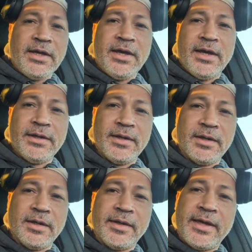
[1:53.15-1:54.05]
And
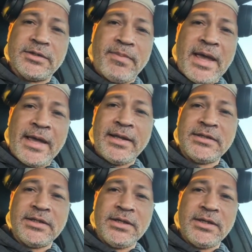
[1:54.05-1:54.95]
uh, as bad as
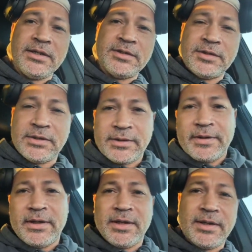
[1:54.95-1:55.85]
he is,
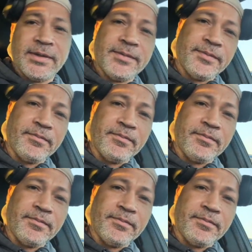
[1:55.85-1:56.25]
uh,